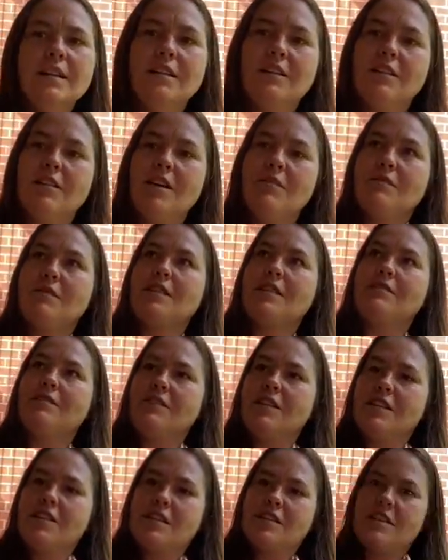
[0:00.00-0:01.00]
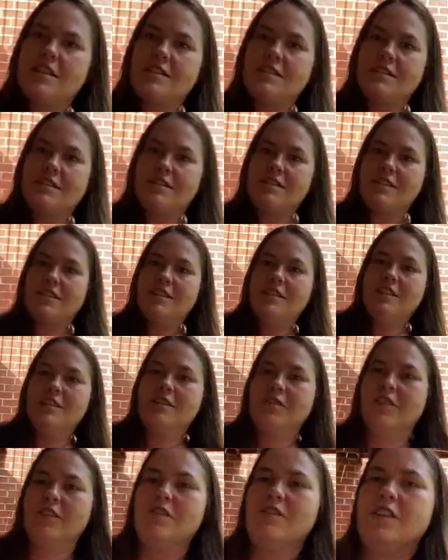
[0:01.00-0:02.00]
Oh, one just is
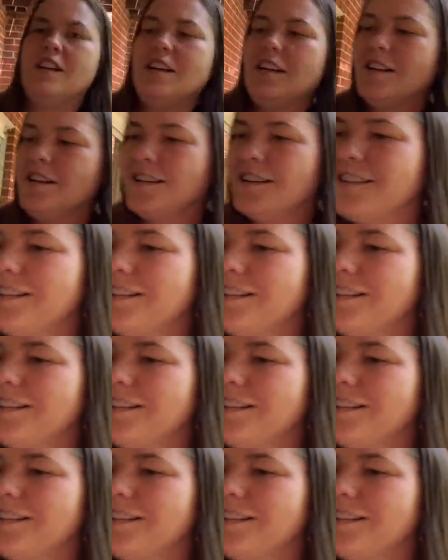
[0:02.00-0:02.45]
floating.